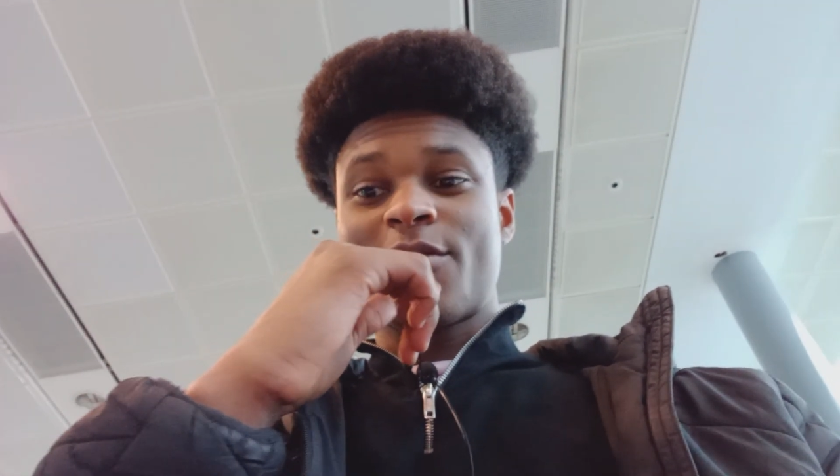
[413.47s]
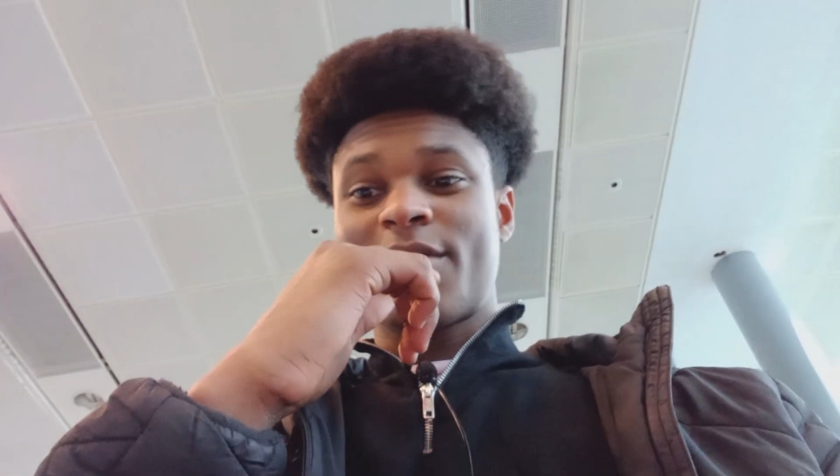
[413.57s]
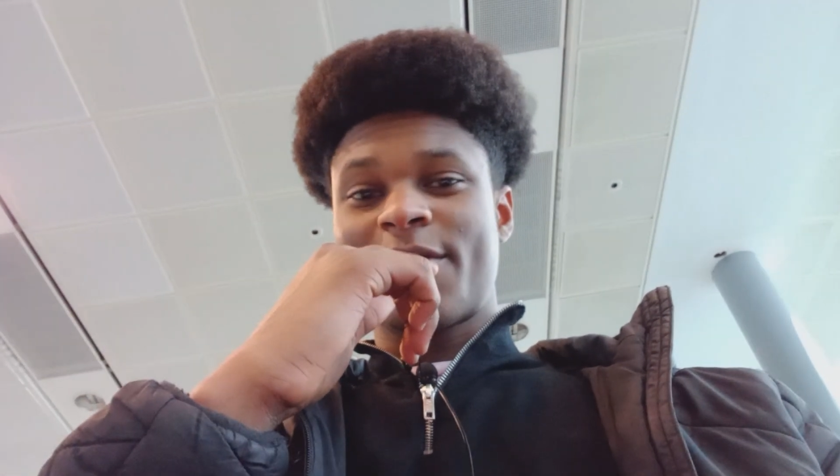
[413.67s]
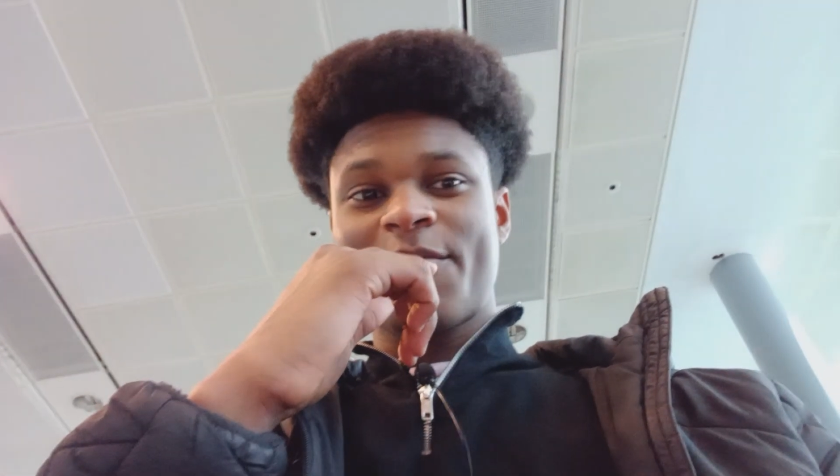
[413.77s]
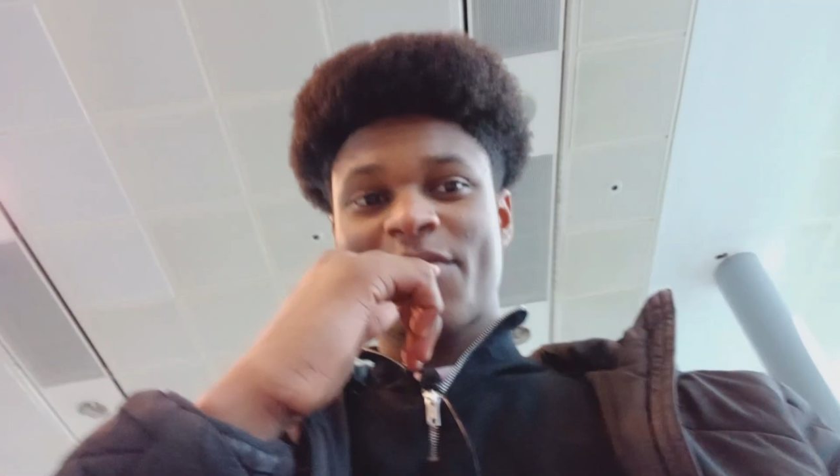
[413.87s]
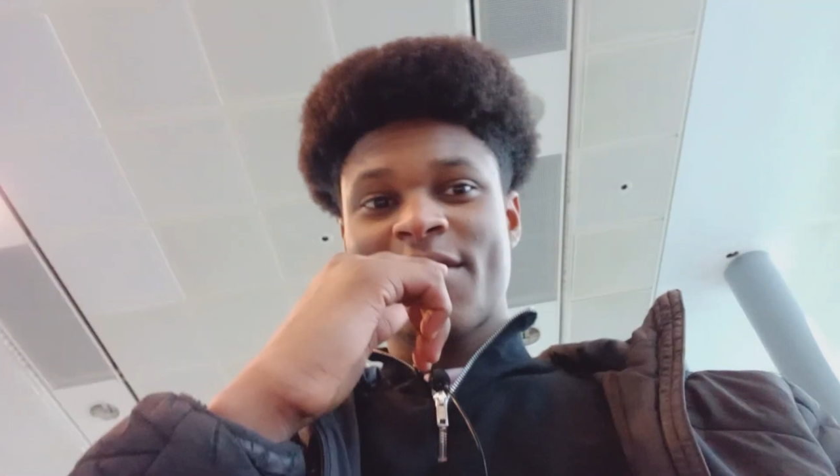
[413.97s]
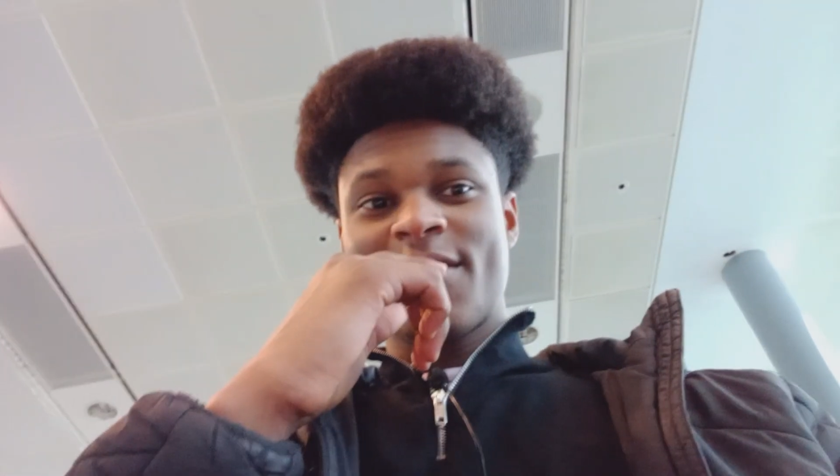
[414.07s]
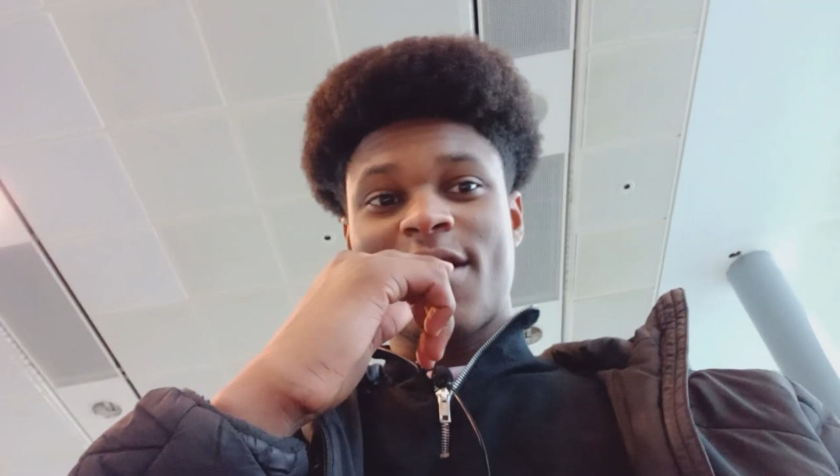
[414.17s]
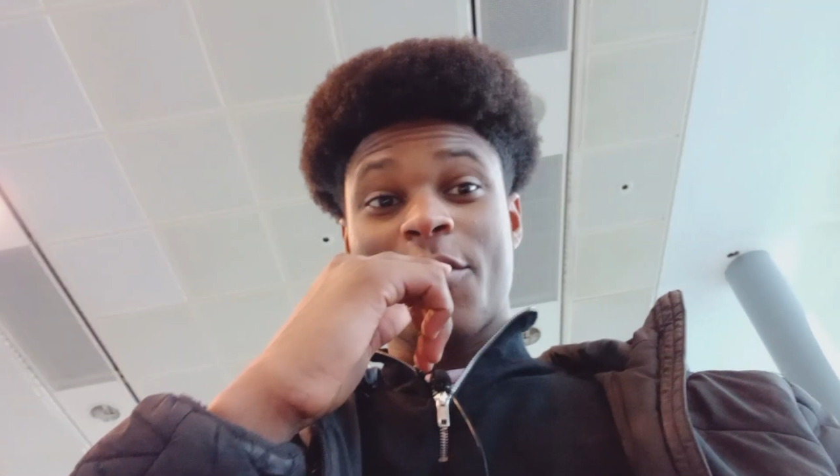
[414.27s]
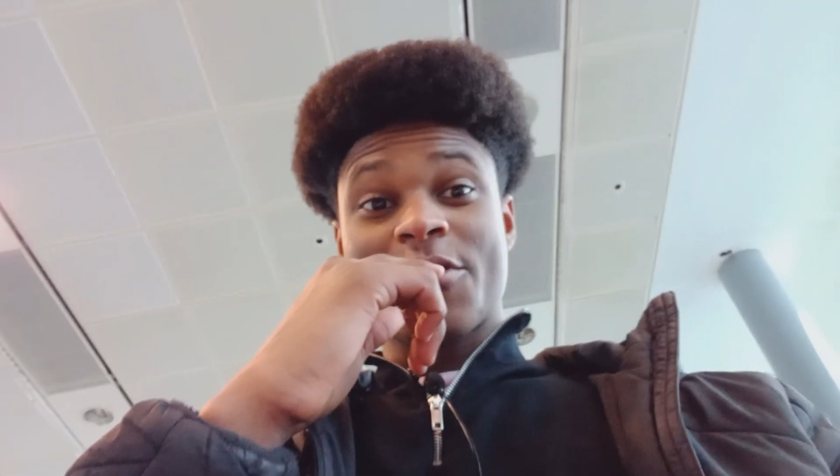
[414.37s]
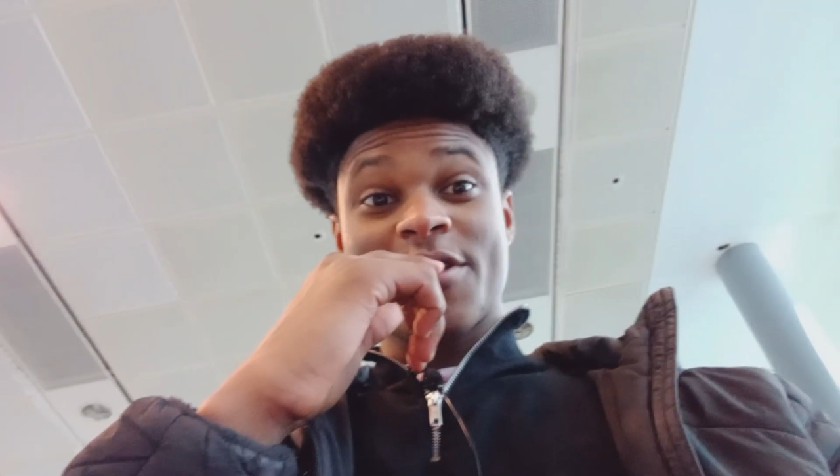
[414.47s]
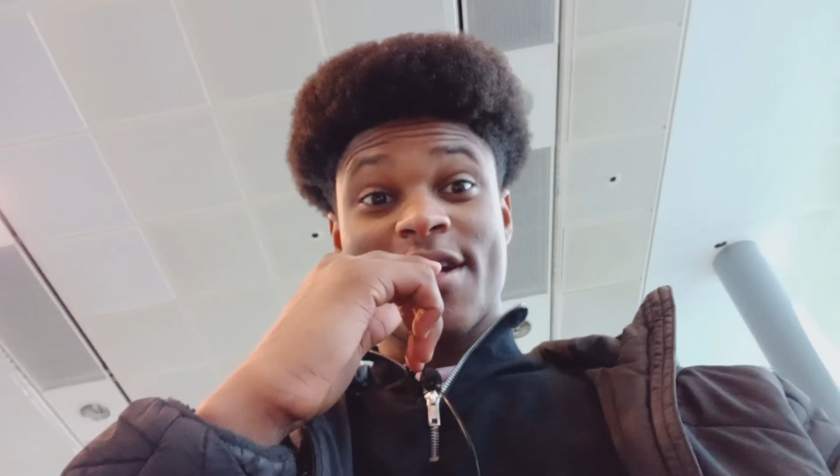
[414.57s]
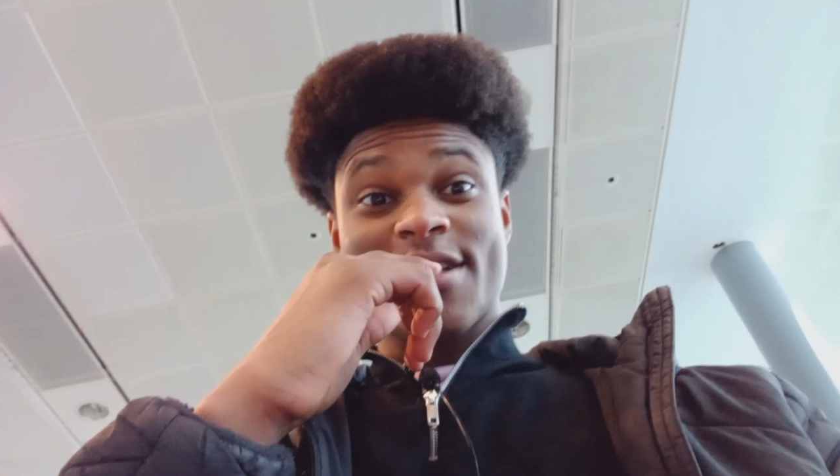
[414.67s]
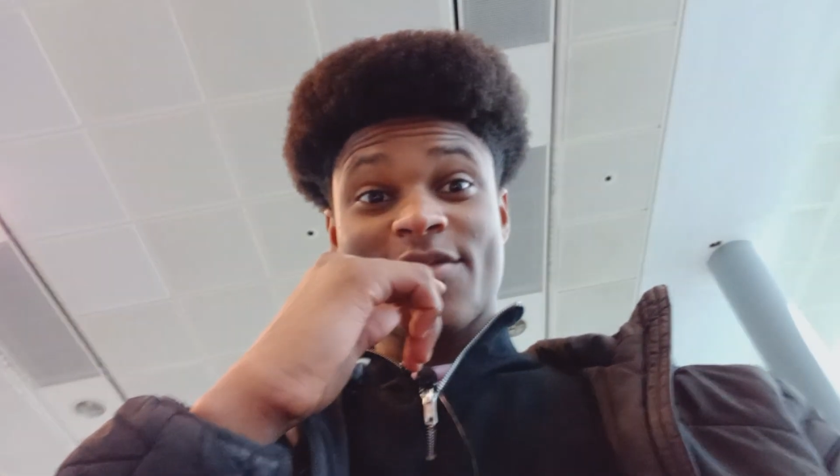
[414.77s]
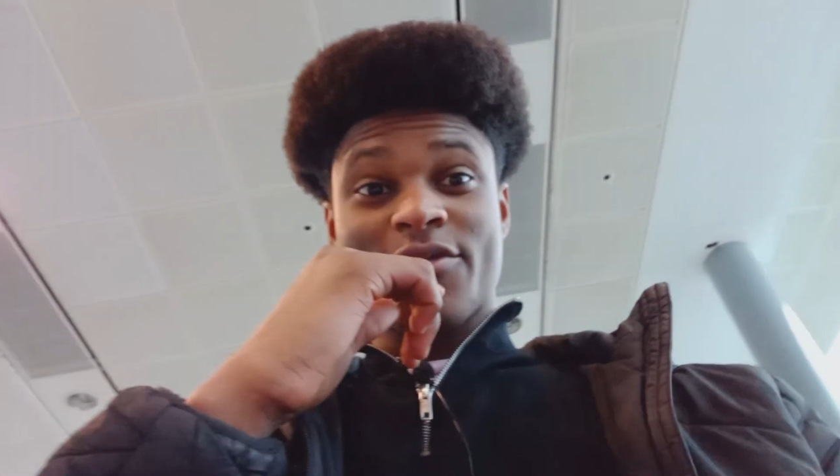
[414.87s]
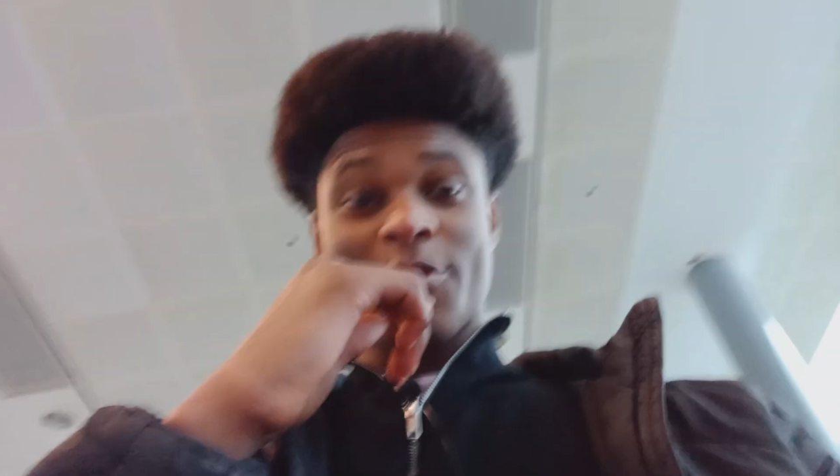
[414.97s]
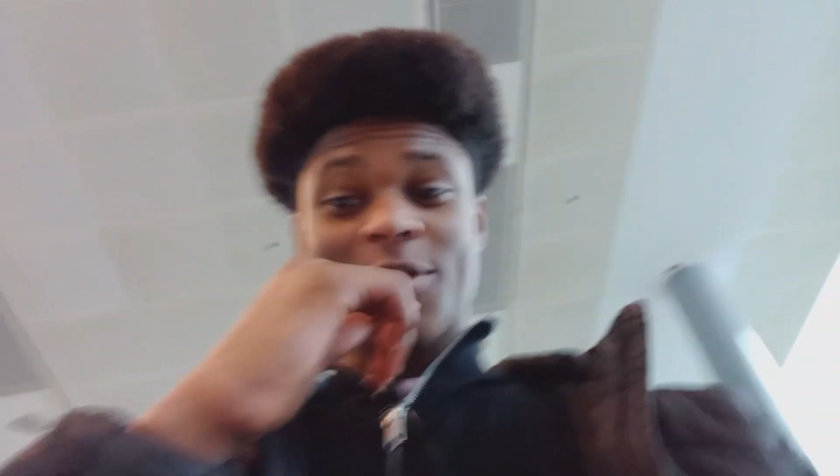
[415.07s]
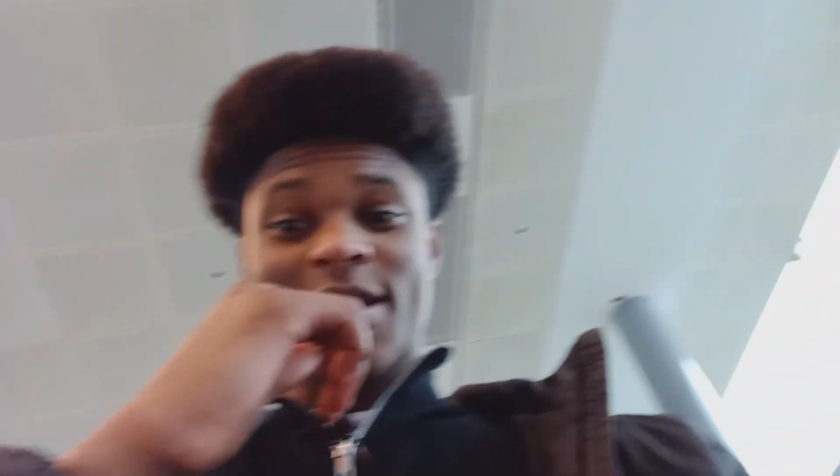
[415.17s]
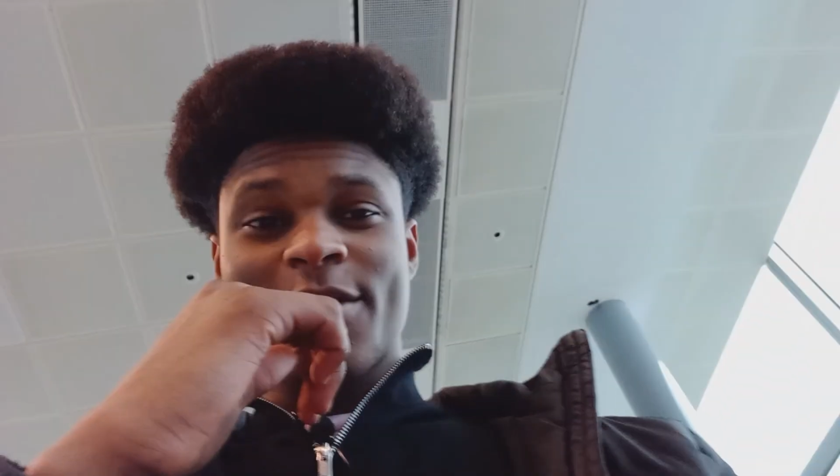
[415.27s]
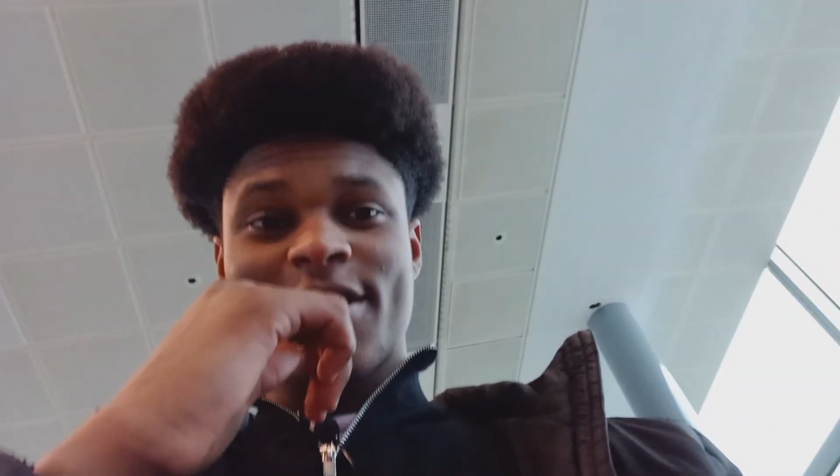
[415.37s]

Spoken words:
but I want to show you guys something real quickly.